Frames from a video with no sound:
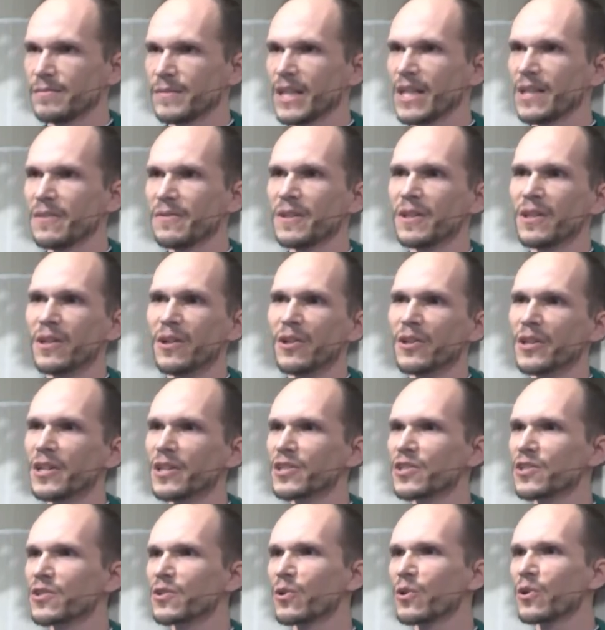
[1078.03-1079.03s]
Even though
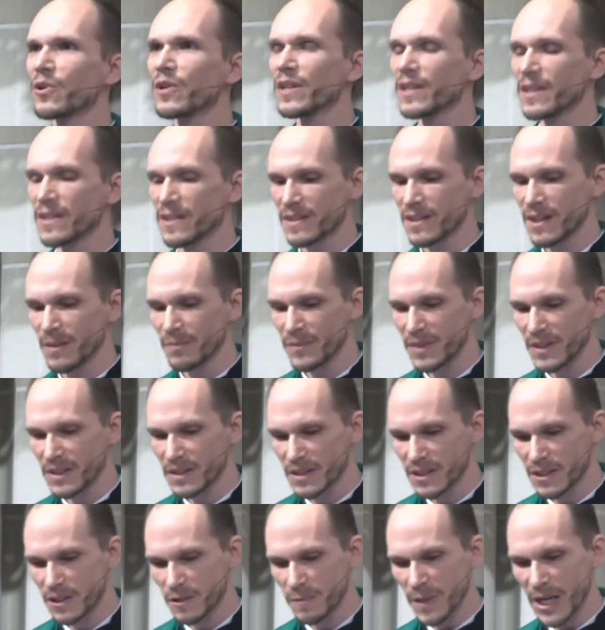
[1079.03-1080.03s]
their story is something
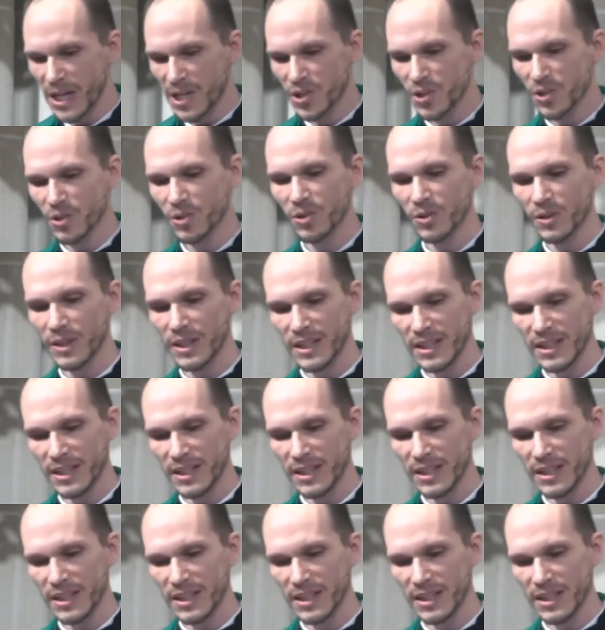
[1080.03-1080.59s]
special,